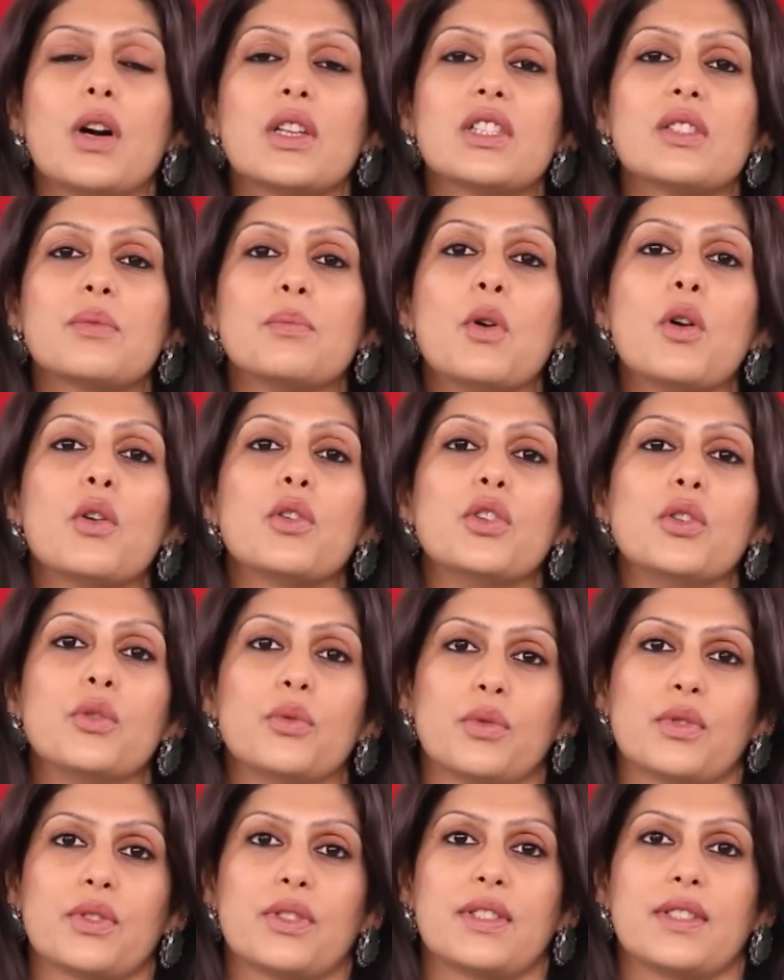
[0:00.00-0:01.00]
wants more
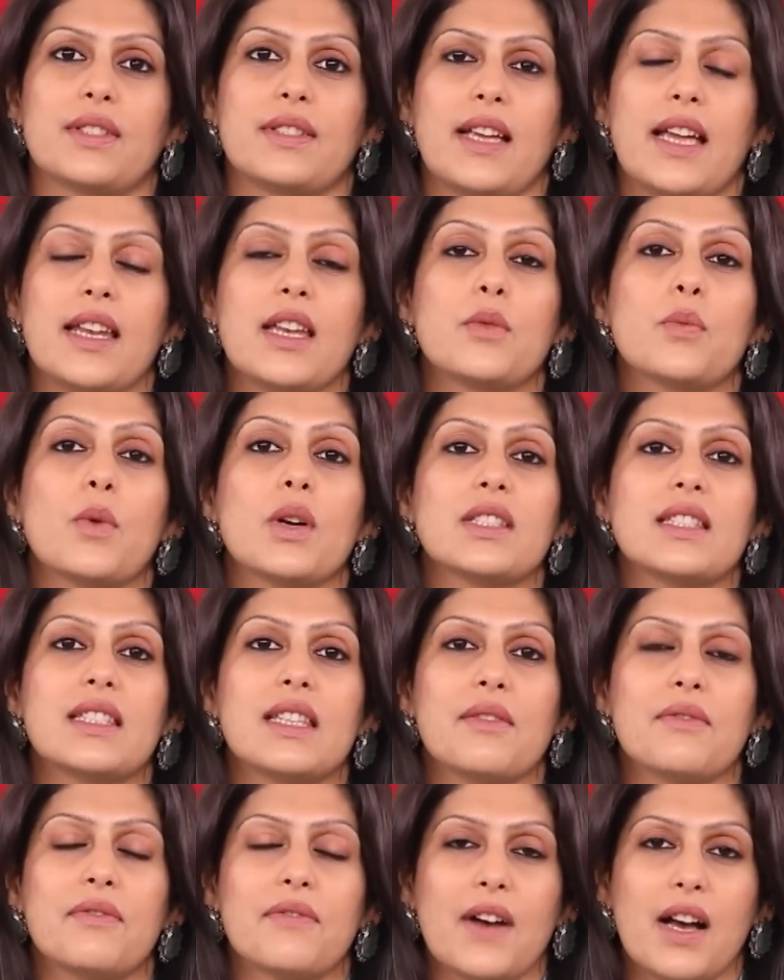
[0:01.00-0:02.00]
nukes, and it wants
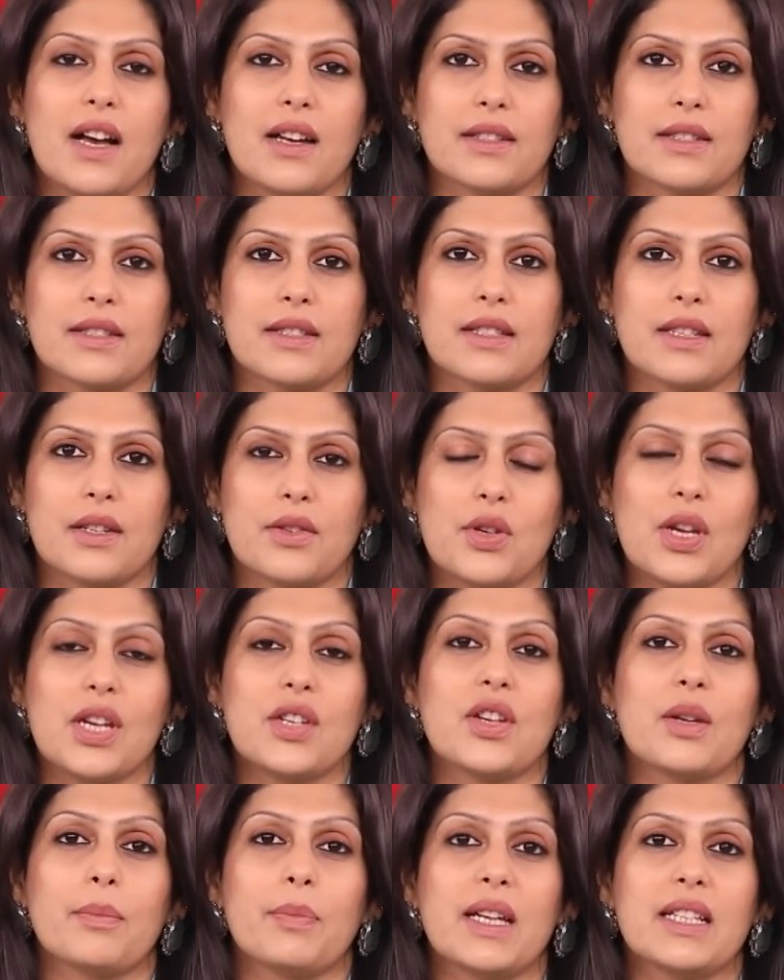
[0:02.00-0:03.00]
them fast.
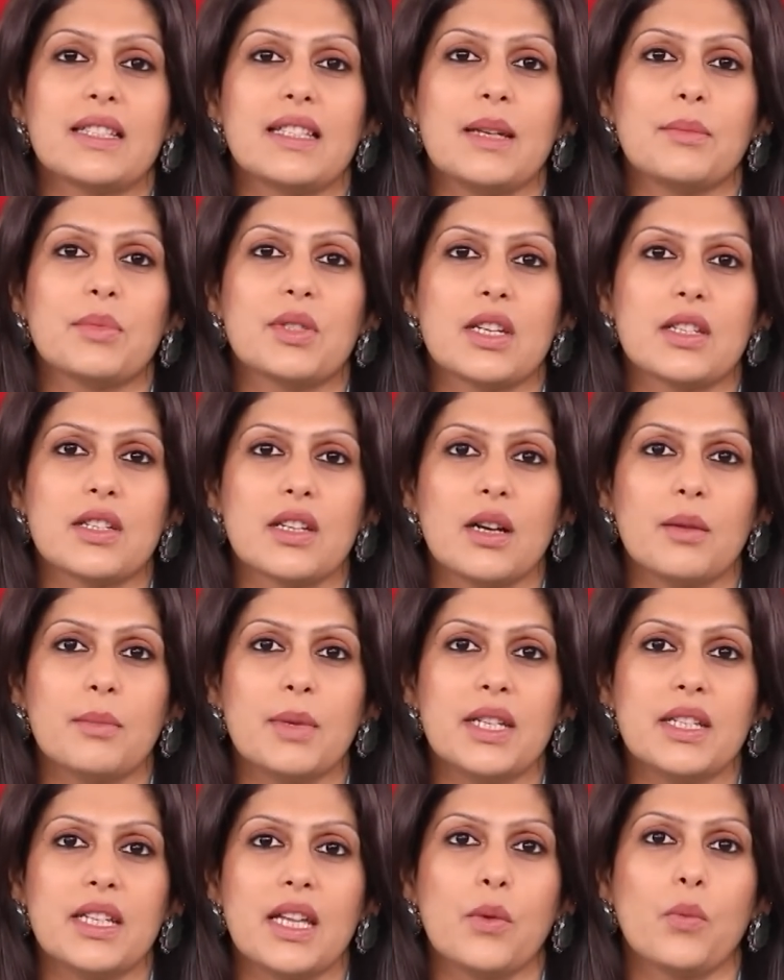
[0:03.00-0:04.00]
Xi Jinping seems
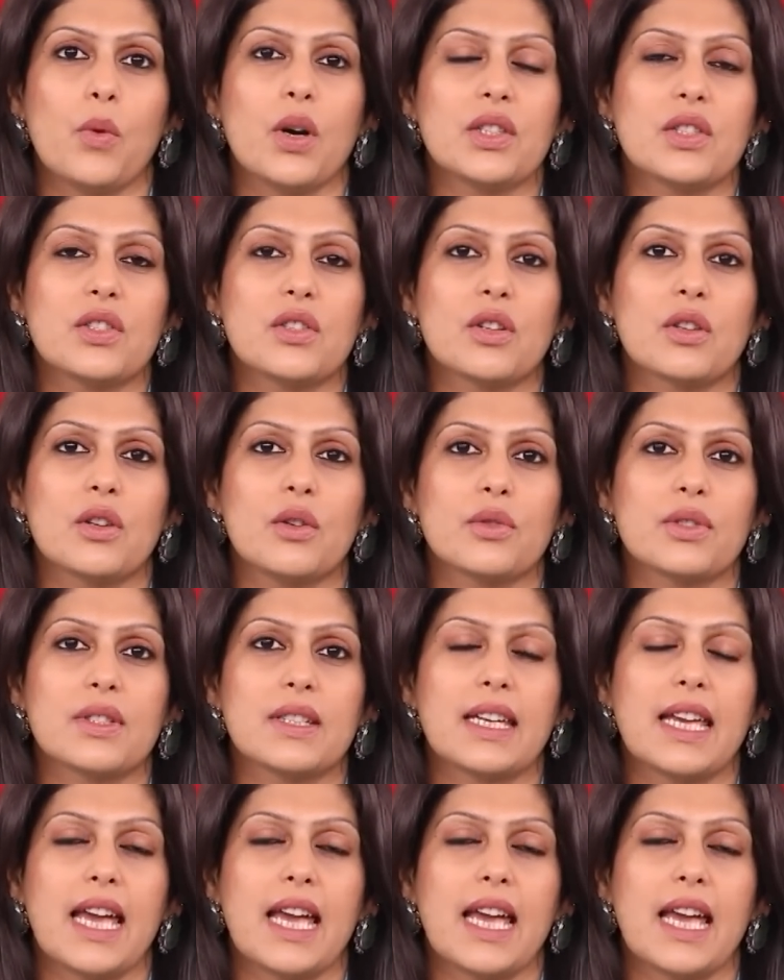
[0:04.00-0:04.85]
determined. He wants to close